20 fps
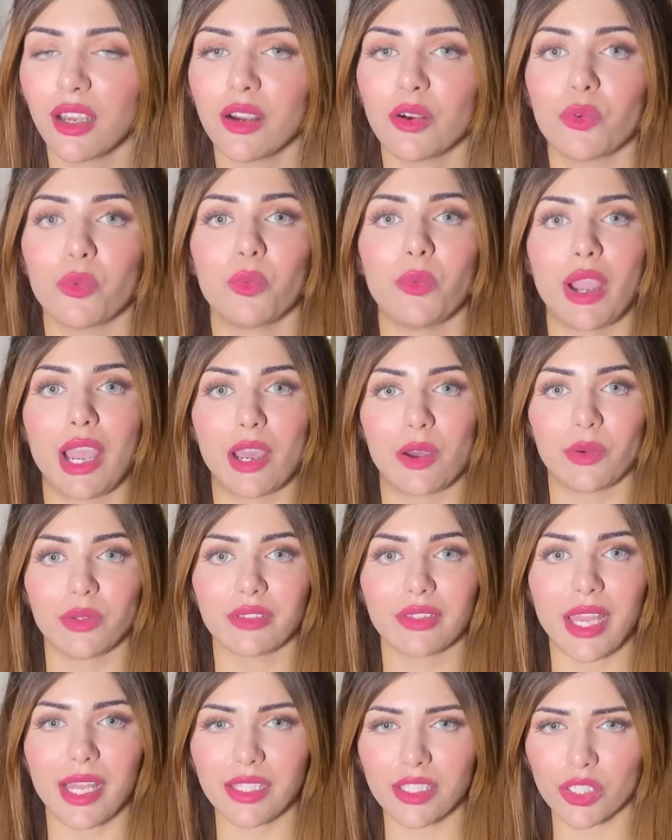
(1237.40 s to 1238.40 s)
wow,
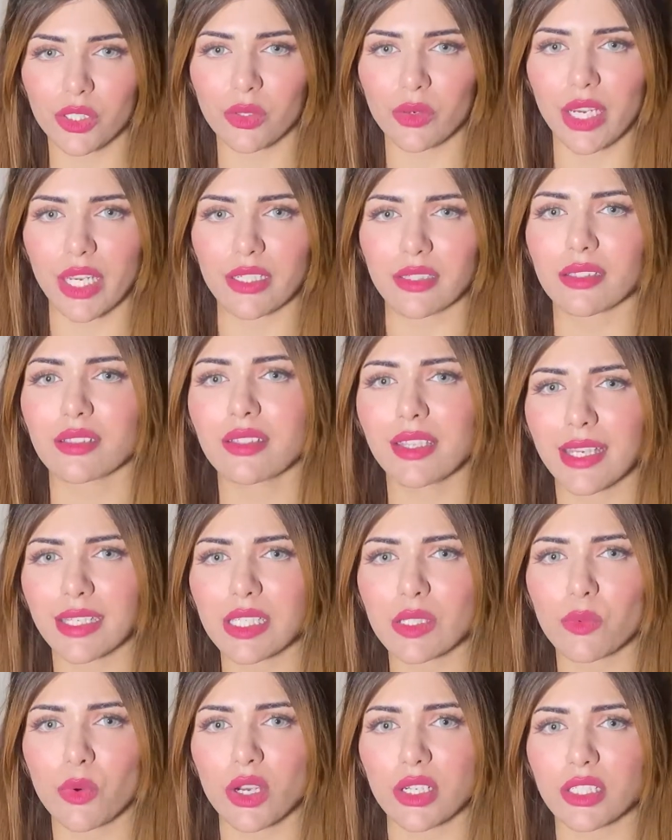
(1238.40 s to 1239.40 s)
that's great.
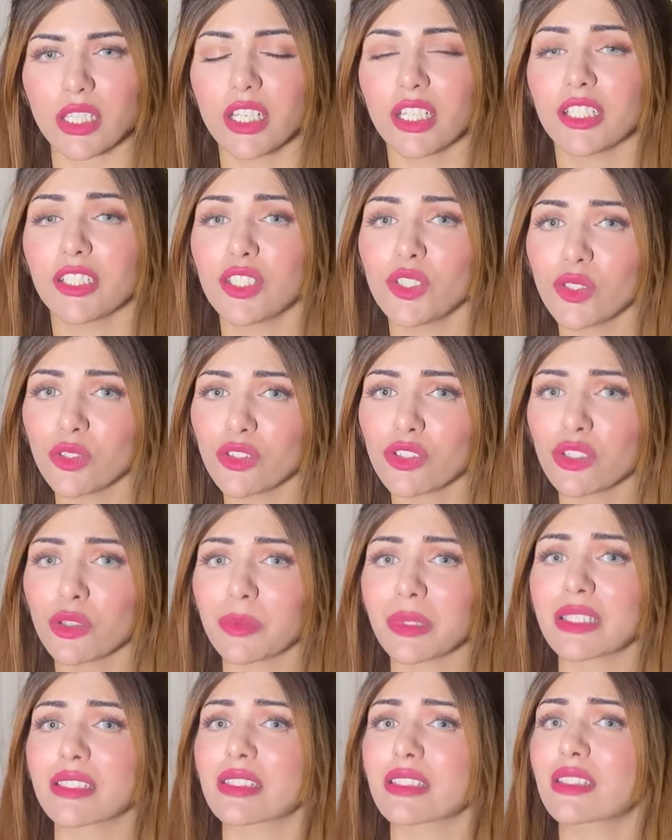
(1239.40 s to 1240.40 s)
Guess what? YouTube
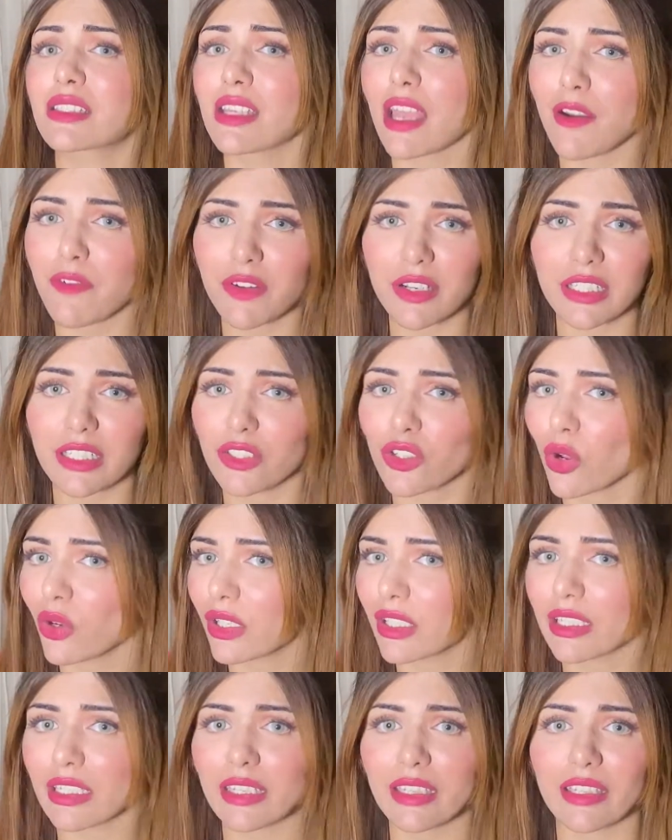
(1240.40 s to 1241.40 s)
is definitely not
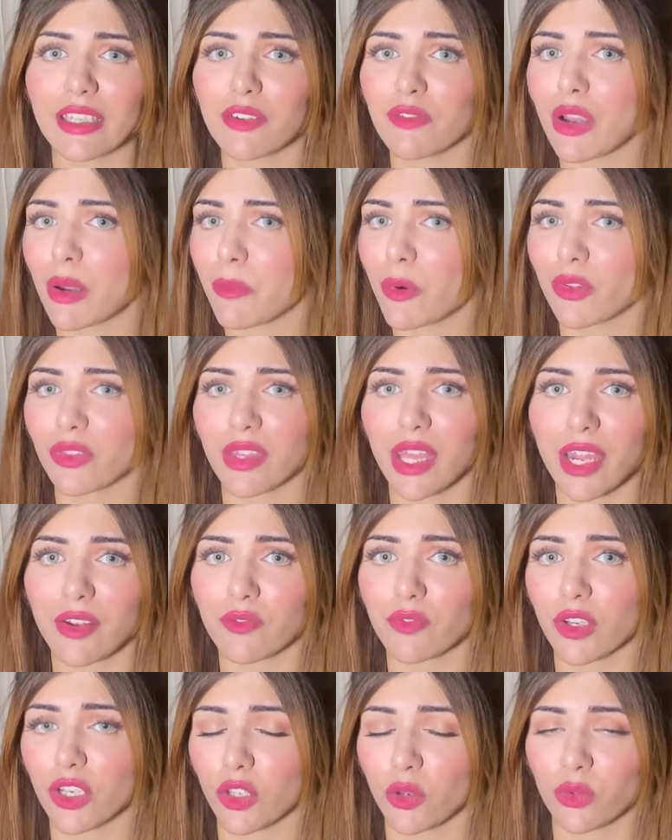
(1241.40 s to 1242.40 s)
going to give up on that
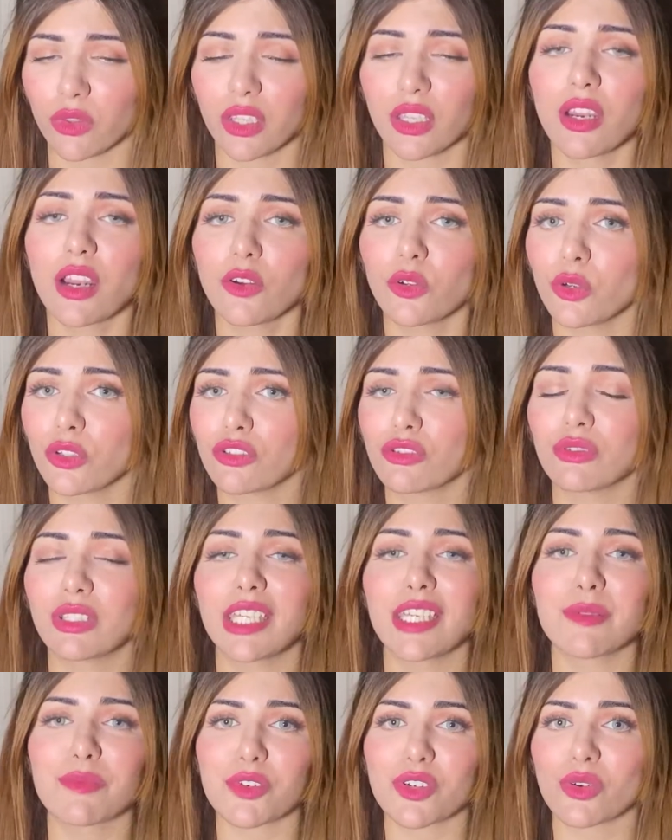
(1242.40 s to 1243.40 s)
video. They are going to
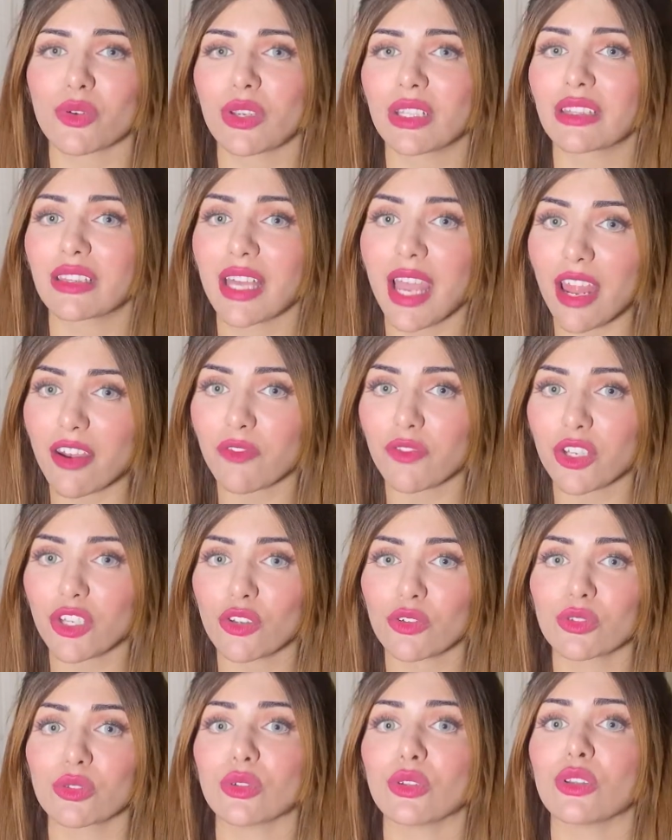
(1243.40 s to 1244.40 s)
keep showing that
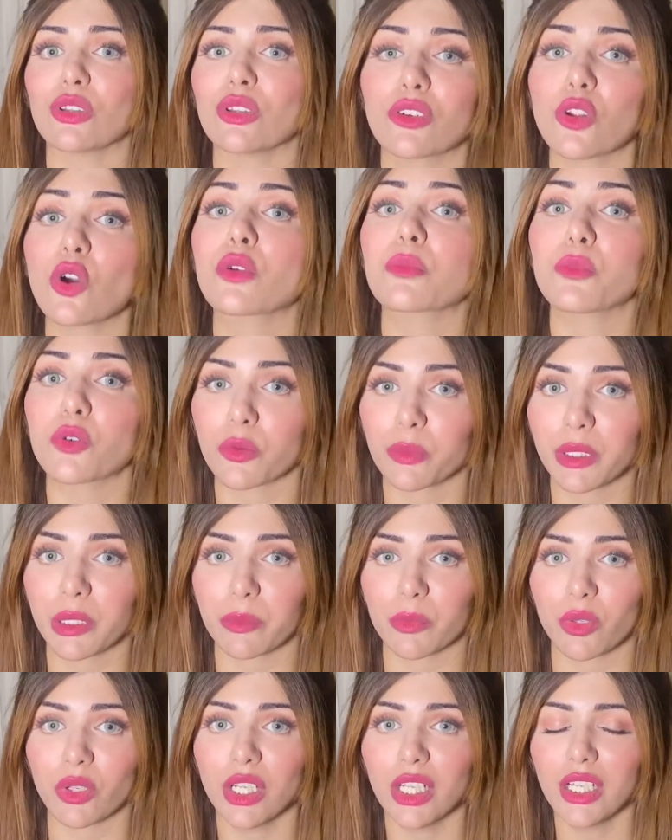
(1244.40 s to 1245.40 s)
video to a lot more
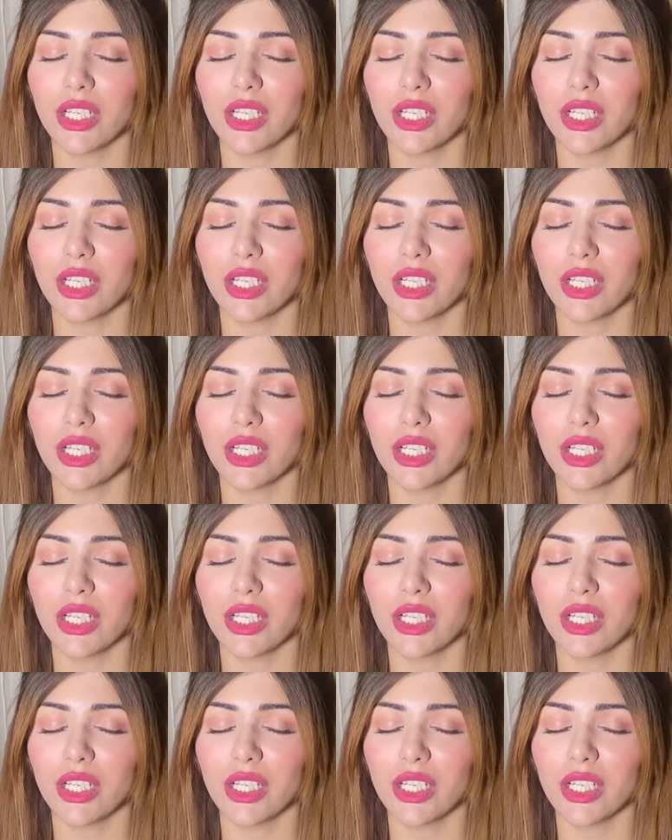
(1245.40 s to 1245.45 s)
people.